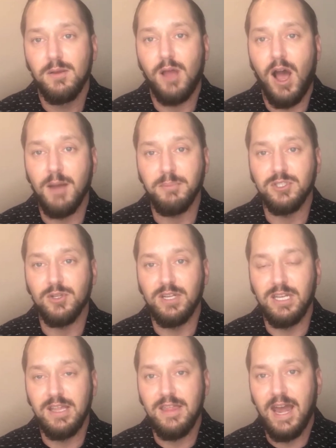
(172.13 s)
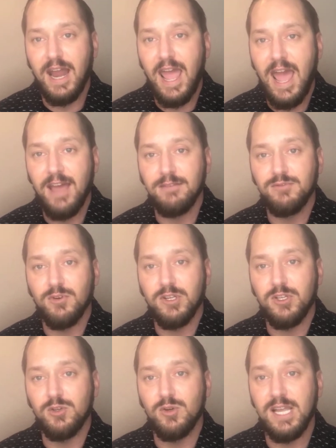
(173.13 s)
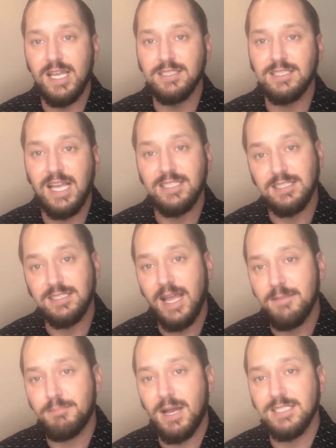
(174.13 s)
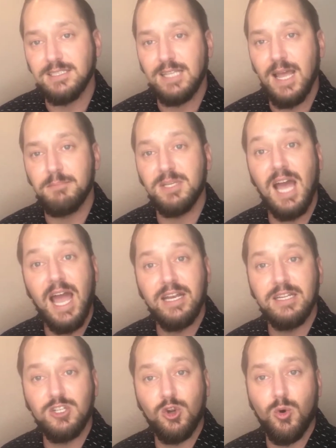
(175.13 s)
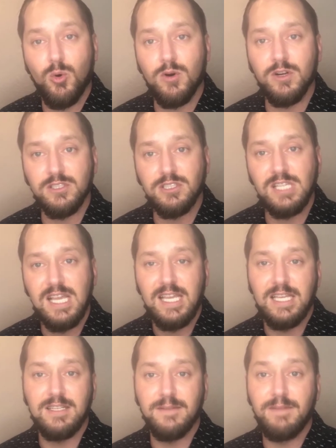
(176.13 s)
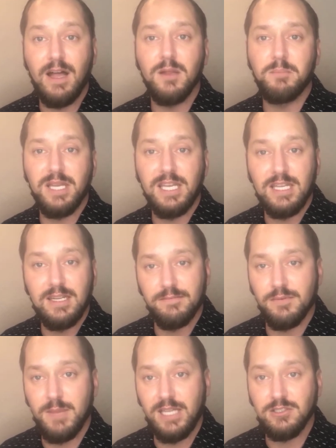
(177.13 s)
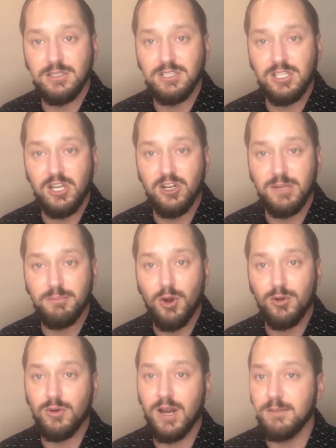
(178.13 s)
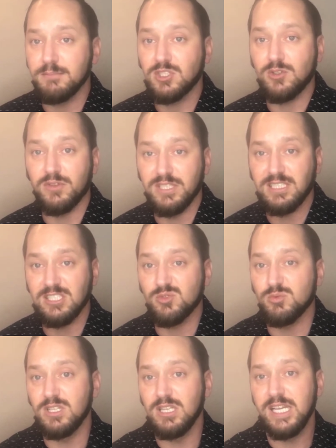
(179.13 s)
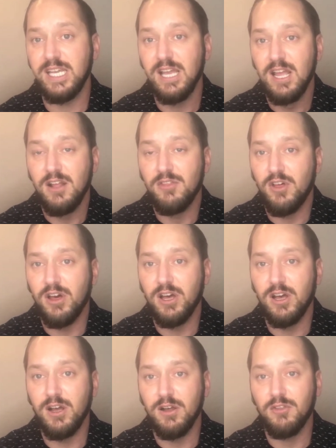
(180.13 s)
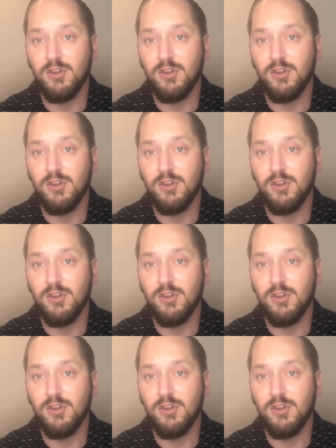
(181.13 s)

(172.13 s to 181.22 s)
opportunity that I have for you is a step-by-step guided course in developing an information security program. So this is really the